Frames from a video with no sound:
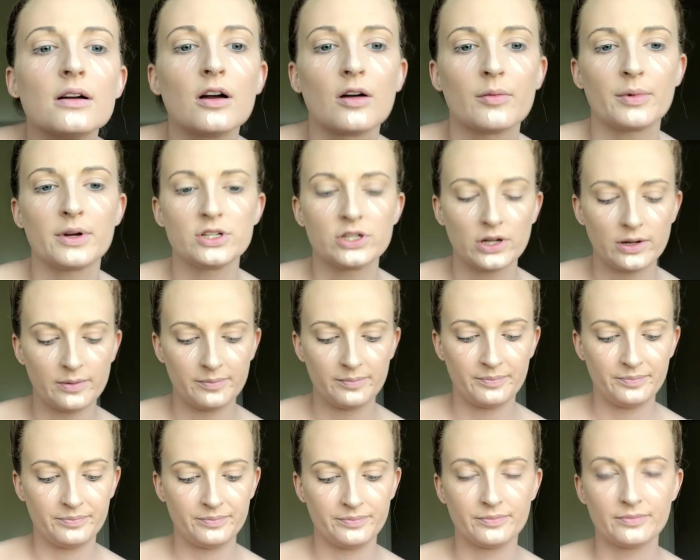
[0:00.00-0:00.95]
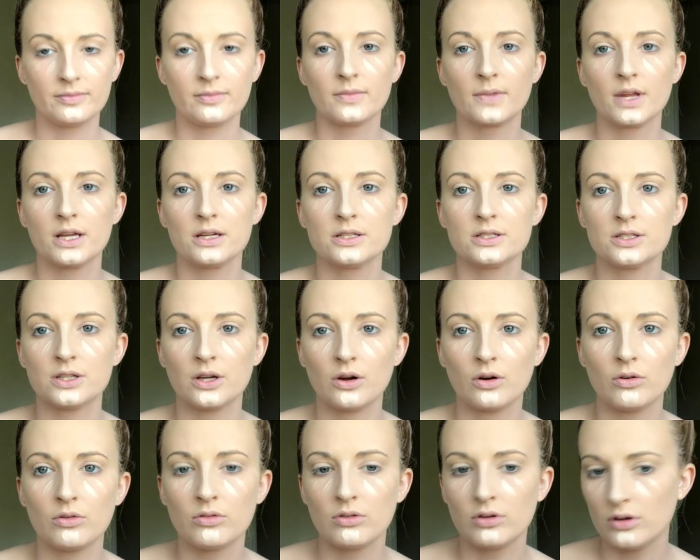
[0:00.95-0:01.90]
on my chin.
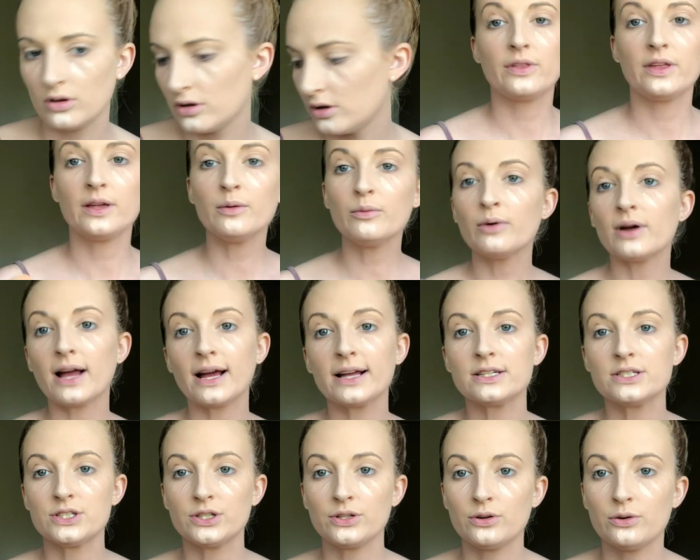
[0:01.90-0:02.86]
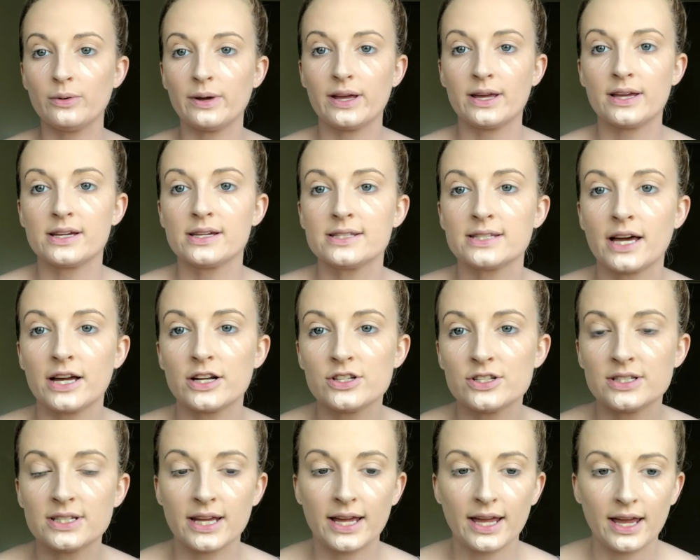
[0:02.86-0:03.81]
So then what I do is I
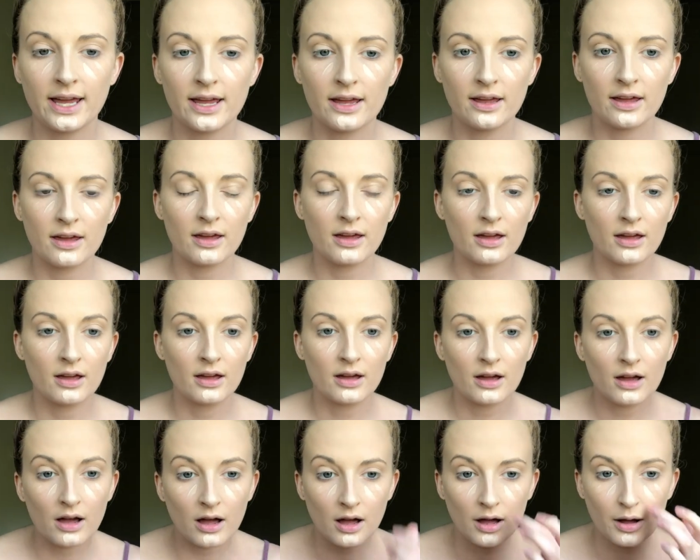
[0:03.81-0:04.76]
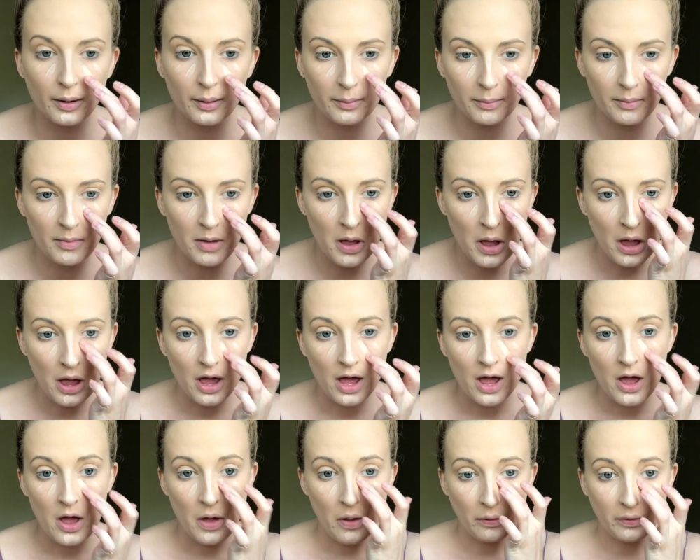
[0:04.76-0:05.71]
just take
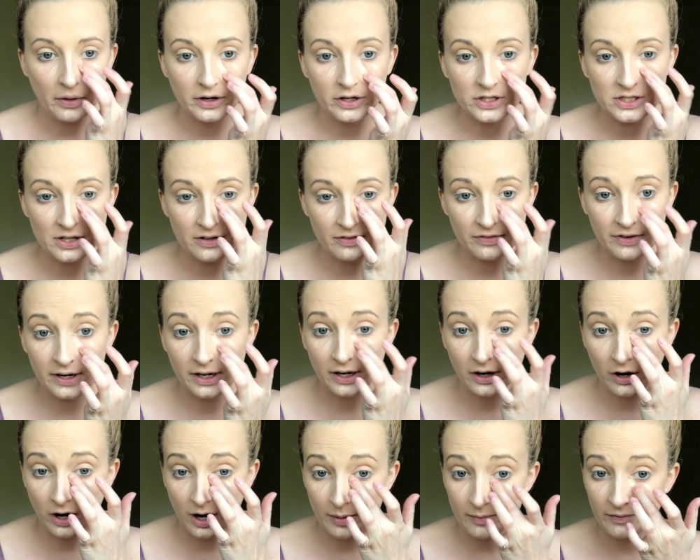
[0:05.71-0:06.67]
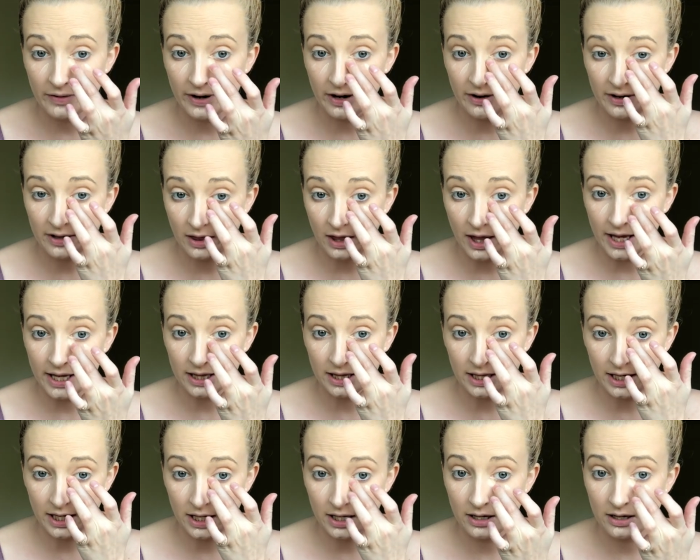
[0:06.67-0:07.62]
like just a finger, and I'm very
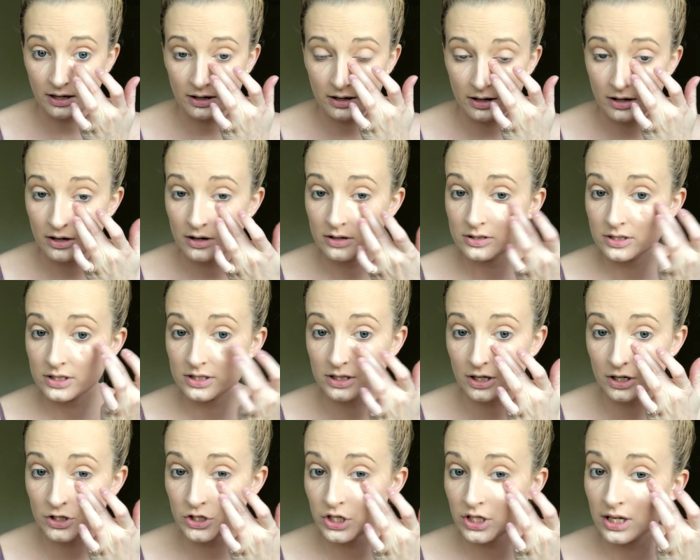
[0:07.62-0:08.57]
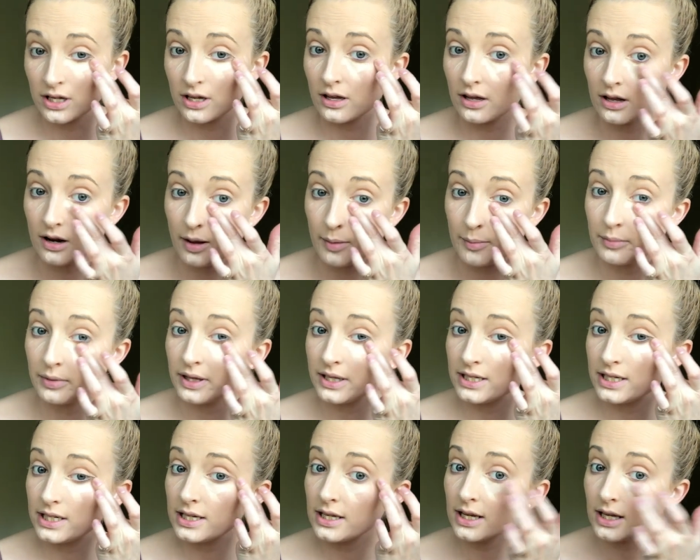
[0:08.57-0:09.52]
lightly just touching it. I'm
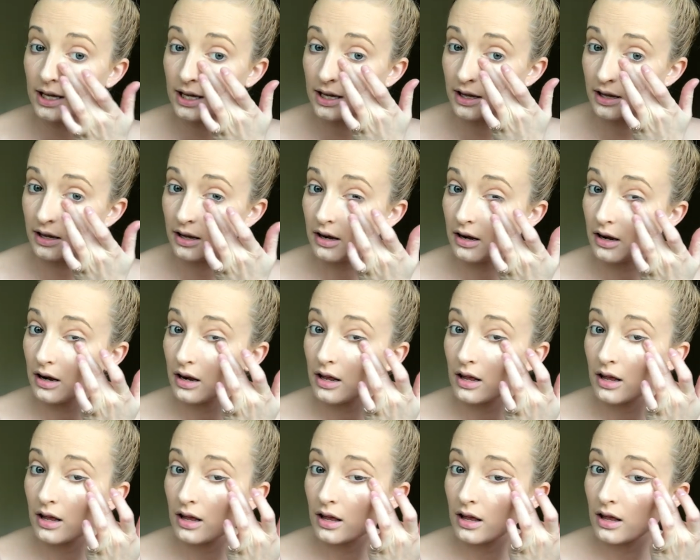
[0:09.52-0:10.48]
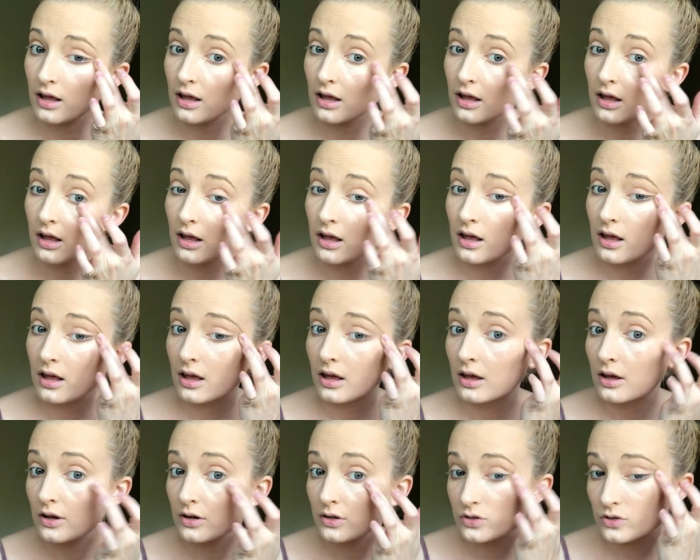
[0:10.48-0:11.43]
blending it in,
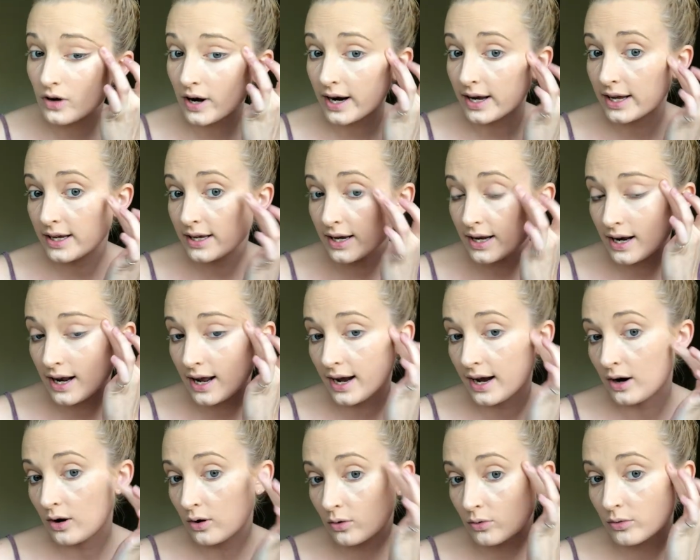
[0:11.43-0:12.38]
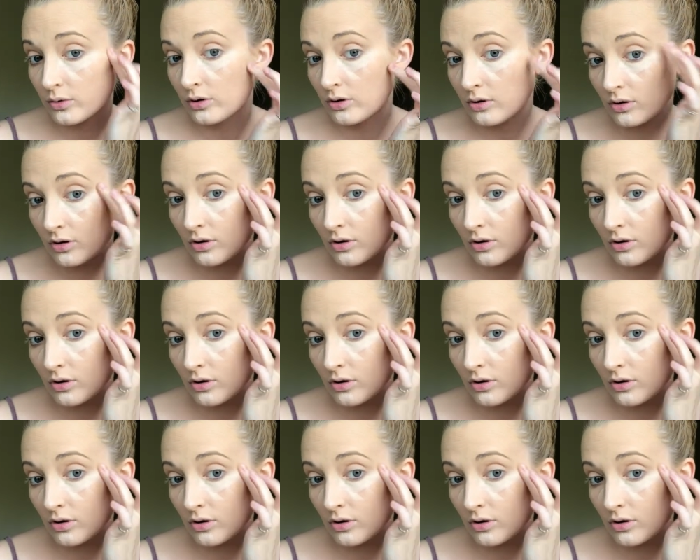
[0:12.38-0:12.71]
dragging it out,